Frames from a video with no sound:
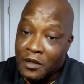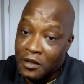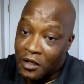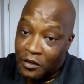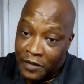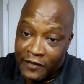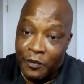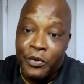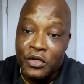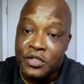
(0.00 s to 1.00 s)
you know, give a
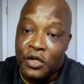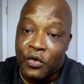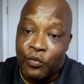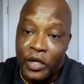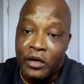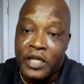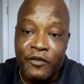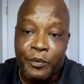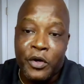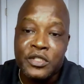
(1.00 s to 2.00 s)
person a career, give a
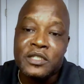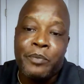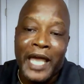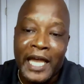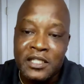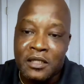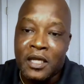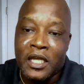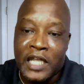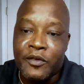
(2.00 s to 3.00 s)
person passion,
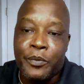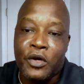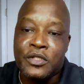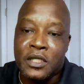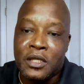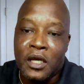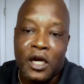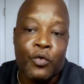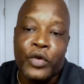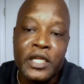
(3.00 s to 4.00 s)
give a person a
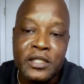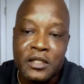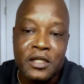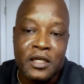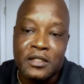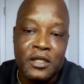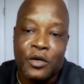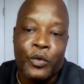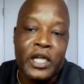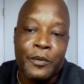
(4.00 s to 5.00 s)
reason to, you know,
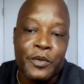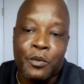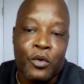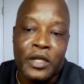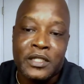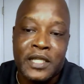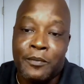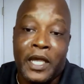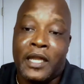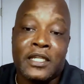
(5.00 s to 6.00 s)
wake up in the morning and say,
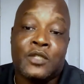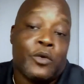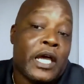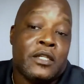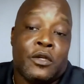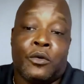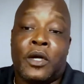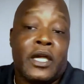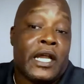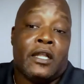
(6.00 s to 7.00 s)
"Man, this is what I do."
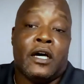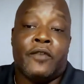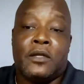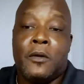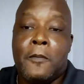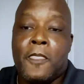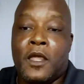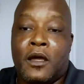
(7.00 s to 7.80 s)
I love it. You